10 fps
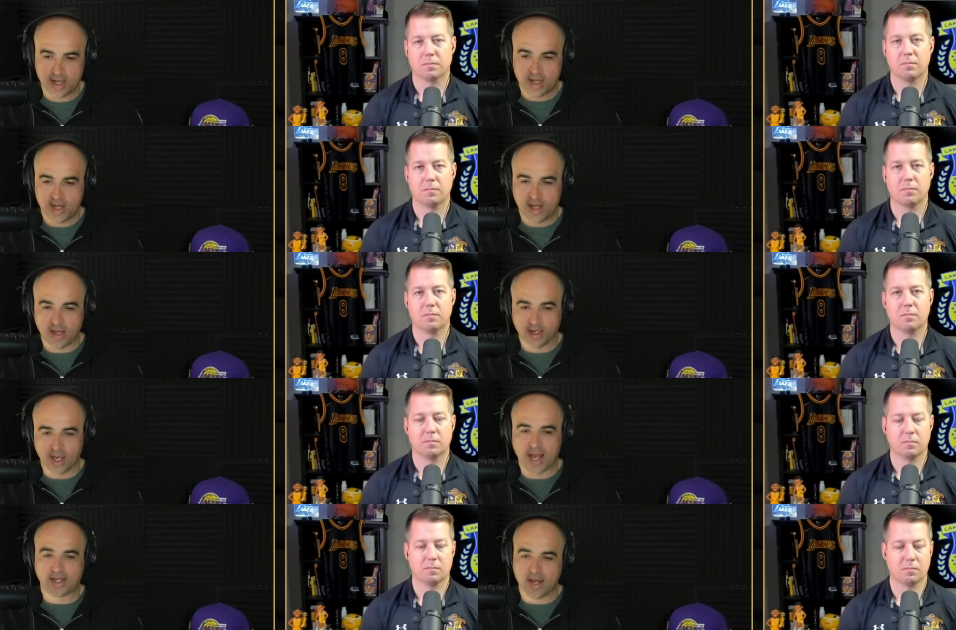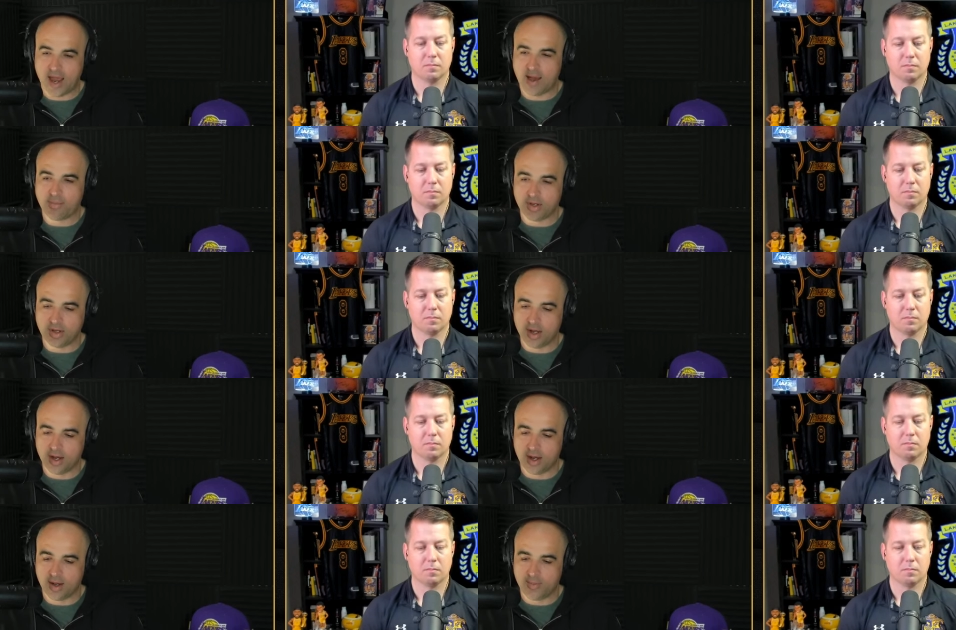Speaker 1: and a lot can happen.
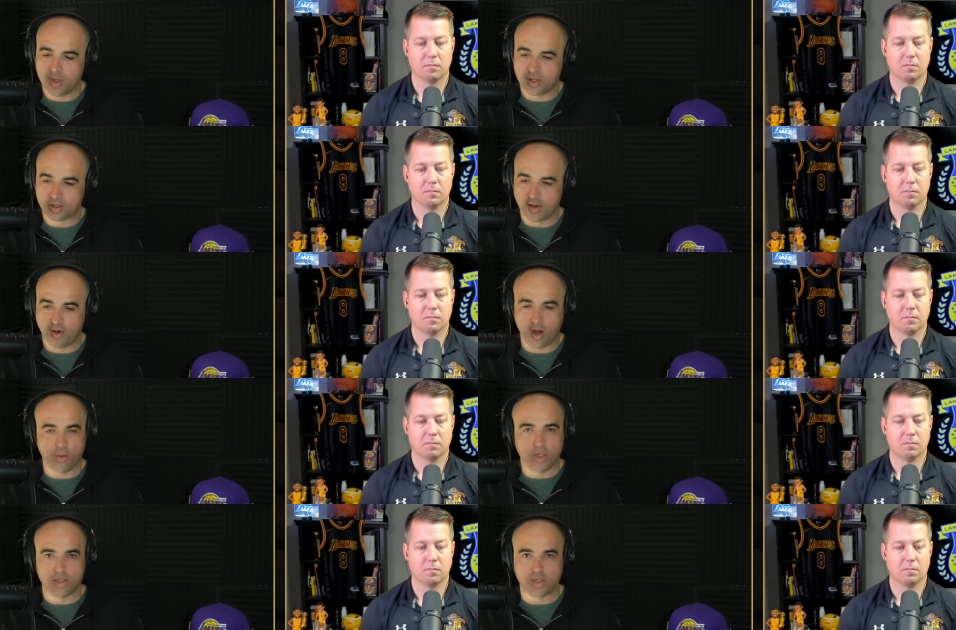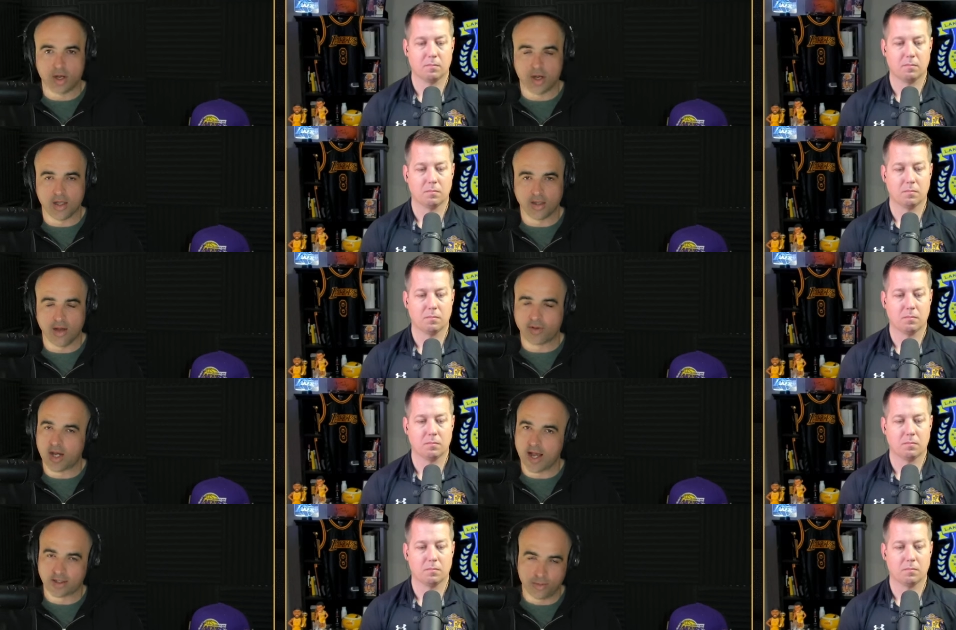Um, Trev, always uh, love
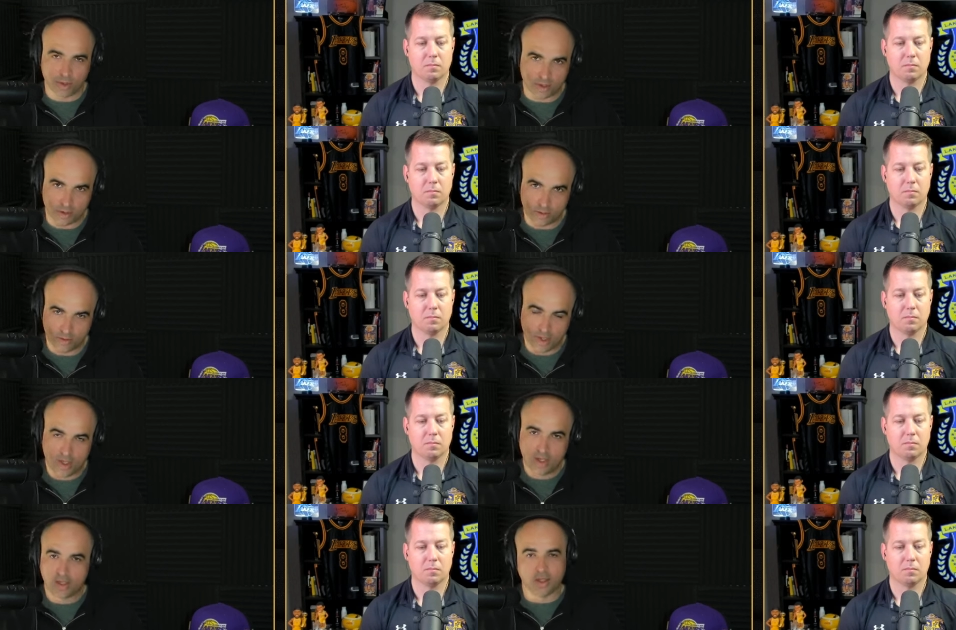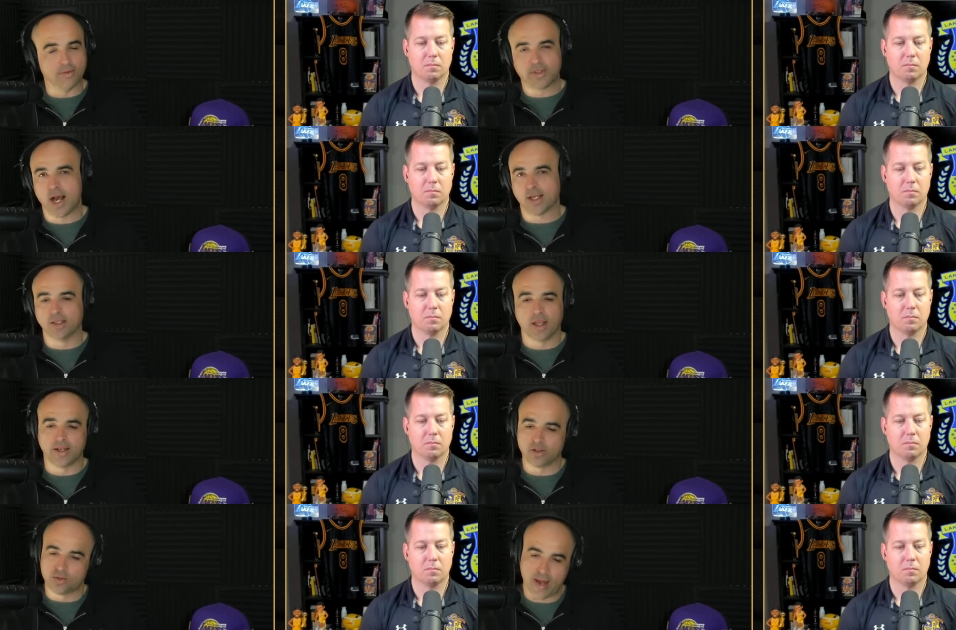connecting with you. Love talking
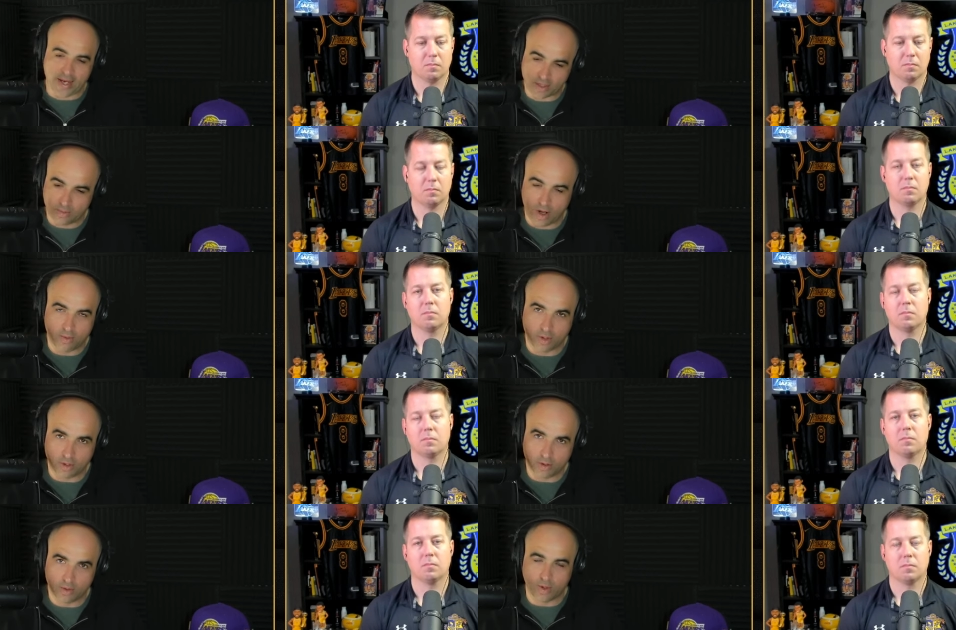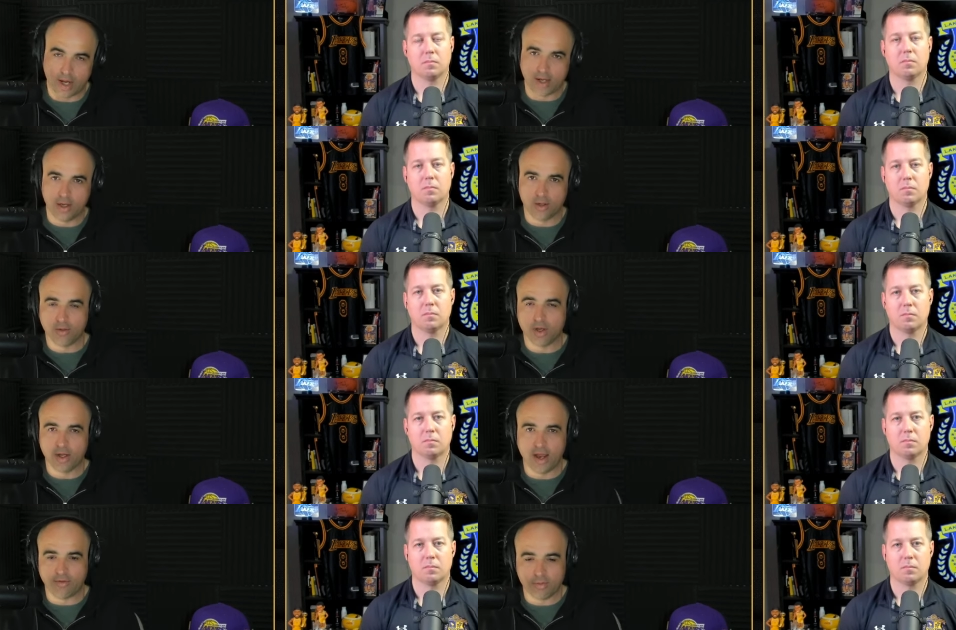Lakers basketball with you. I know uh,
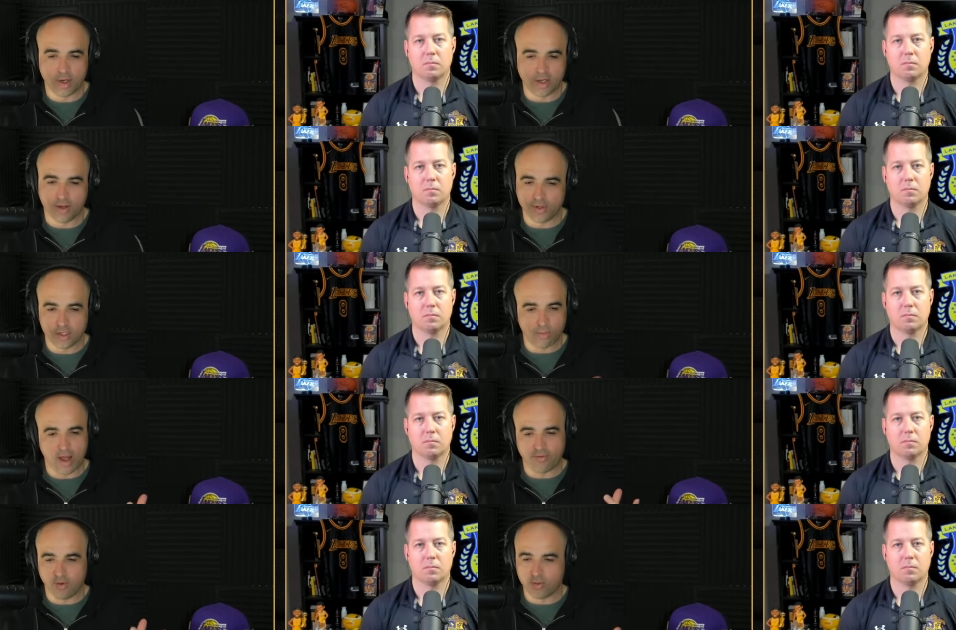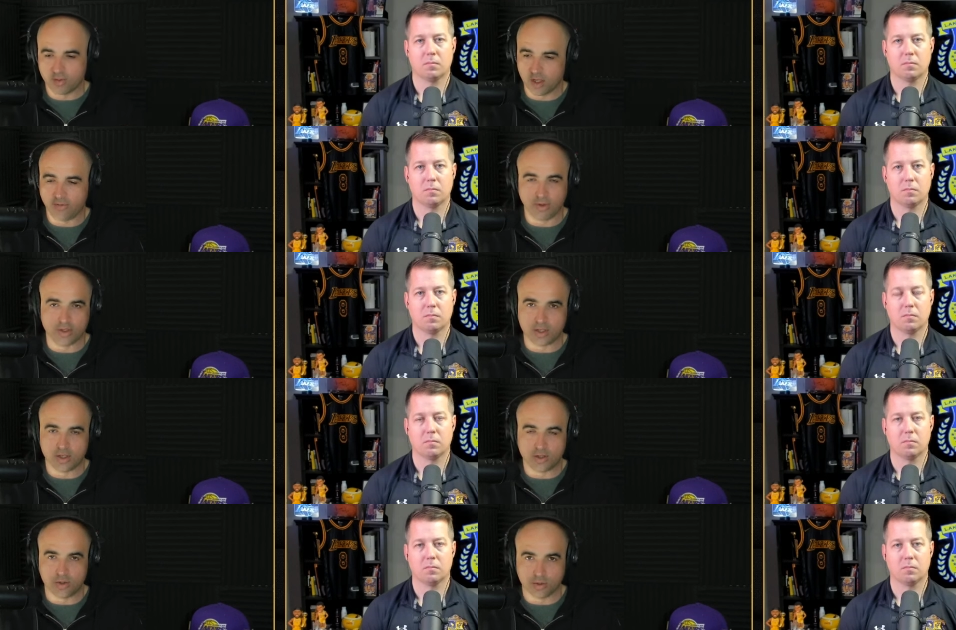everybody on these platforms love listening
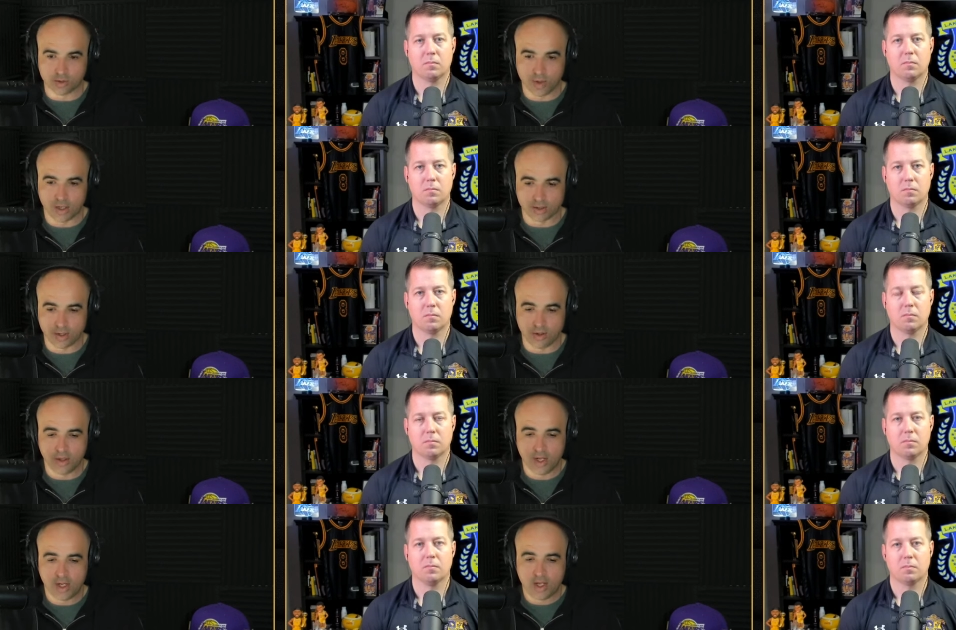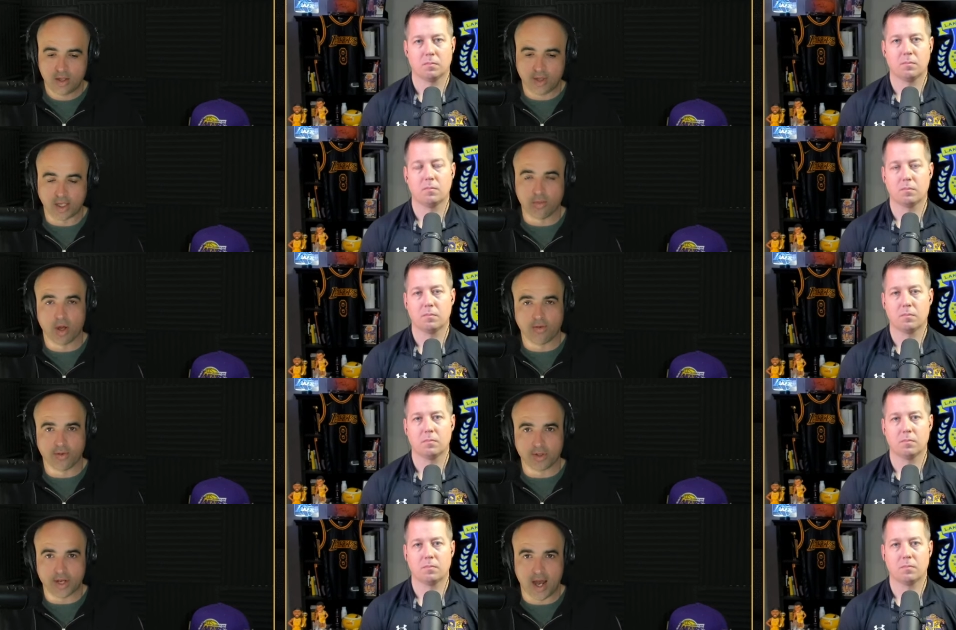to you as well. So thank you, brother, for
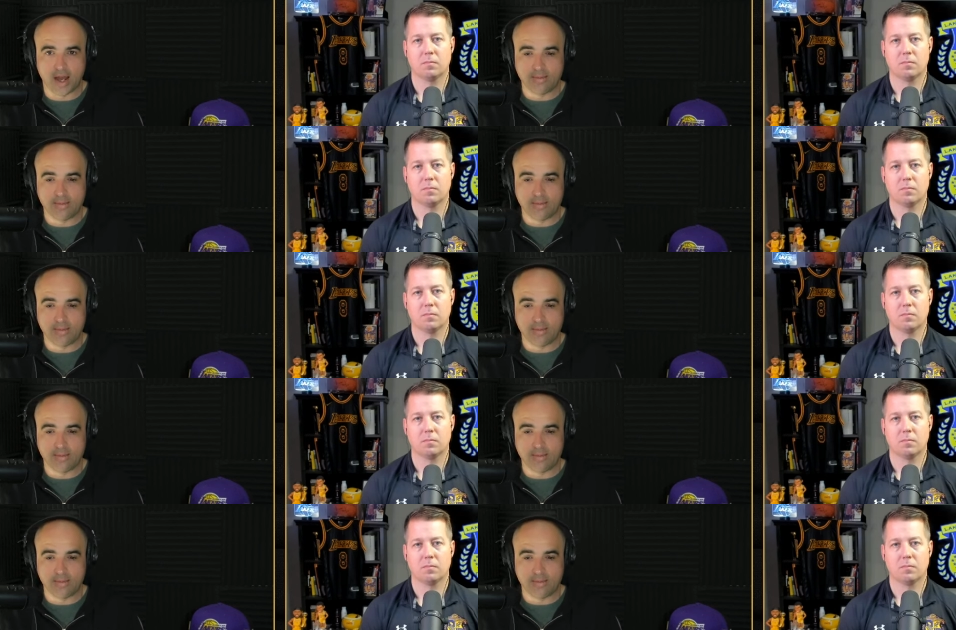the time.